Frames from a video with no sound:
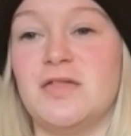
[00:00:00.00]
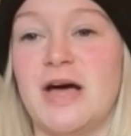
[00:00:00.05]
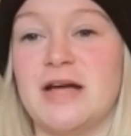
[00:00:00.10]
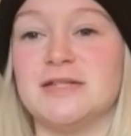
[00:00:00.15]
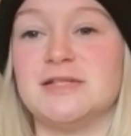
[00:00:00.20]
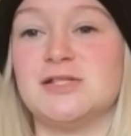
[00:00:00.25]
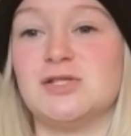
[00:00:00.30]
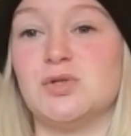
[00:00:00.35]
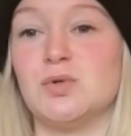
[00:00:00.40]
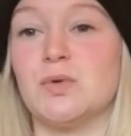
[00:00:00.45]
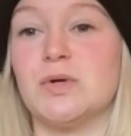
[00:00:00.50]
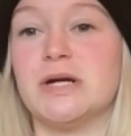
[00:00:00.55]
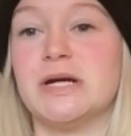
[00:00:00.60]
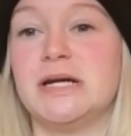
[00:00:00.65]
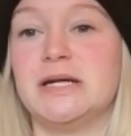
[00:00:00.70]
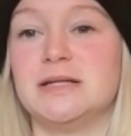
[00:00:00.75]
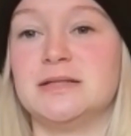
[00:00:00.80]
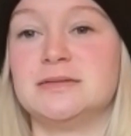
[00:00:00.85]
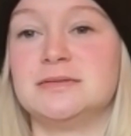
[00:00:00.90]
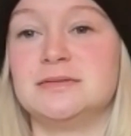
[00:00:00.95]
that
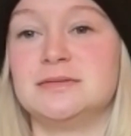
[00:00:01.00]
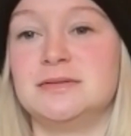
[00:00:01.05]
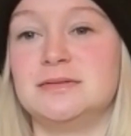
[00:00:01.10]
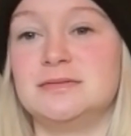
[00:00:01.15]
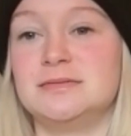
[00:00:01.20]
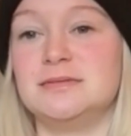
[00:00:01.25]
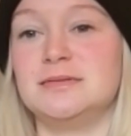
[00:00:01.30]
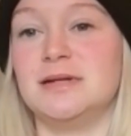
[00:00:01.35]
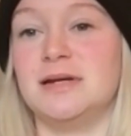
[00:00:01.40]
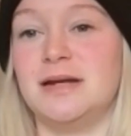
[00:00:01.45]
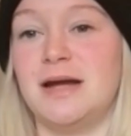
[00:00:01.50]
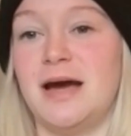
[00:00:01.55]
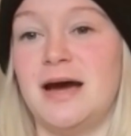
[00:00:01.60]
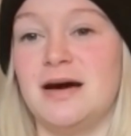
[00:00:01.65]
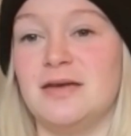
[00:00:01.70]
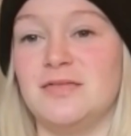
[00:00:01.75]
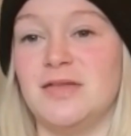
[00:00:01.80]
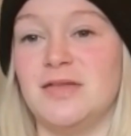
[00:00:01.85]
story and have